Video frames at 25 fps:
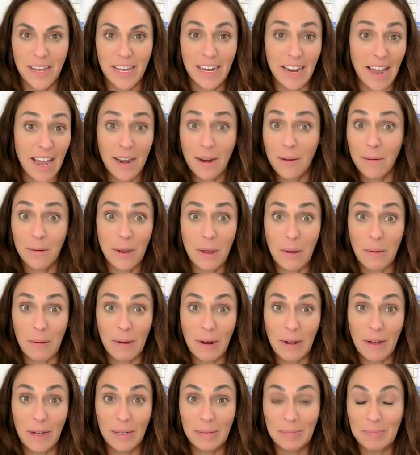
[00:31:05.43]
And I don't know
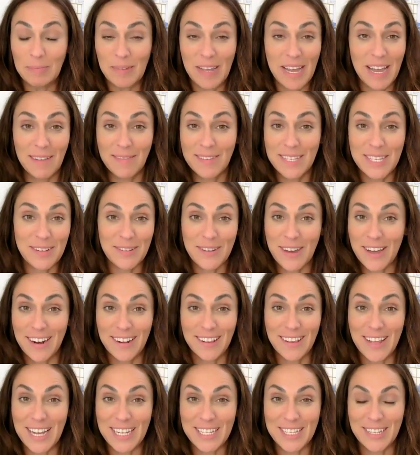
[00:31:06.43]
it all. I've still got
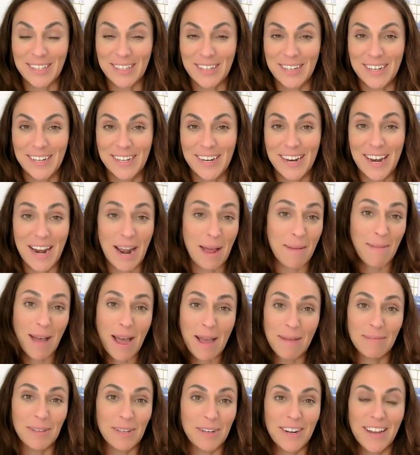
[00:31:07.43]
a lot to learn. And I'm
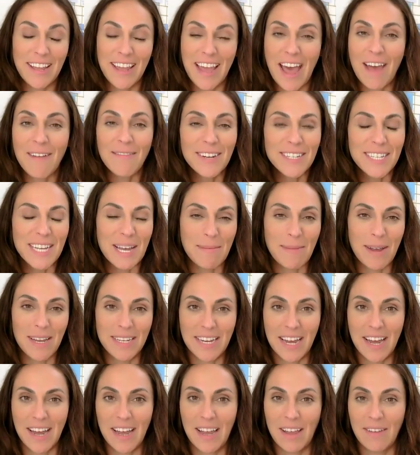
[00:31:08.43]
I'm learning every time I
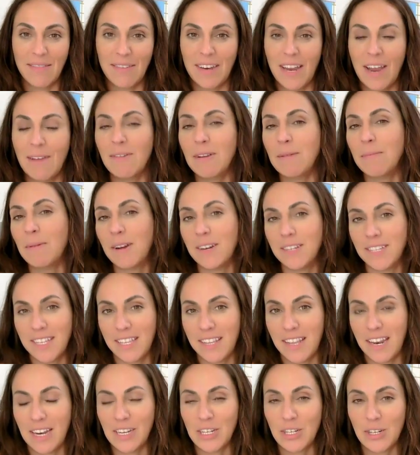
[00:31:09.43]
dive and every
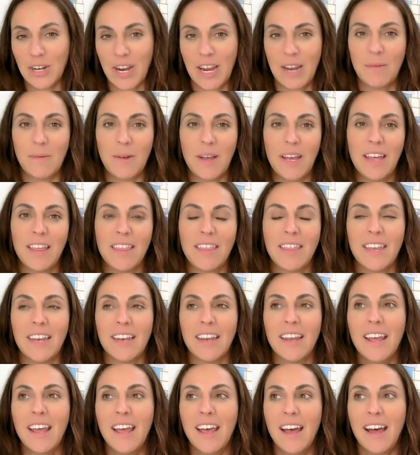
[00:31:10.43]
person that I train with.
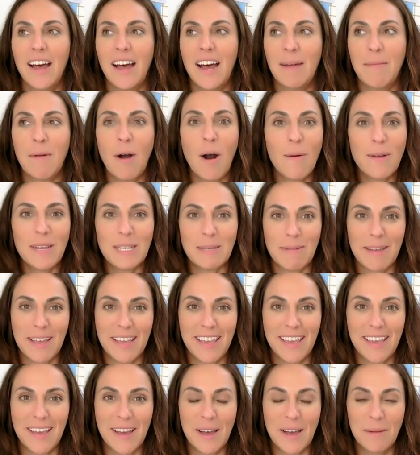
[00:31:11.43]
And I'm always
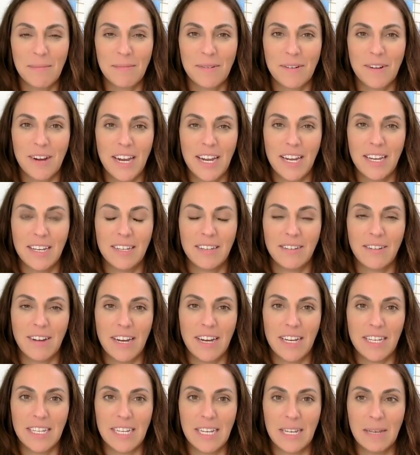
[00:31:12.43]
picking up great,
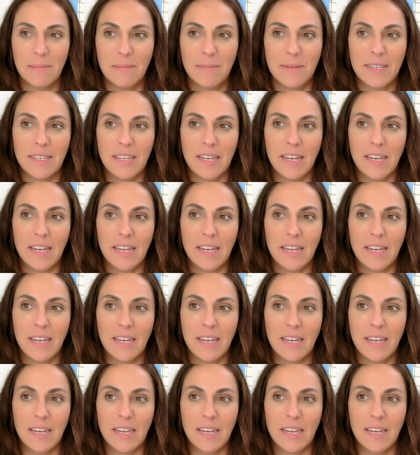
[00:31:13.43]
great tips.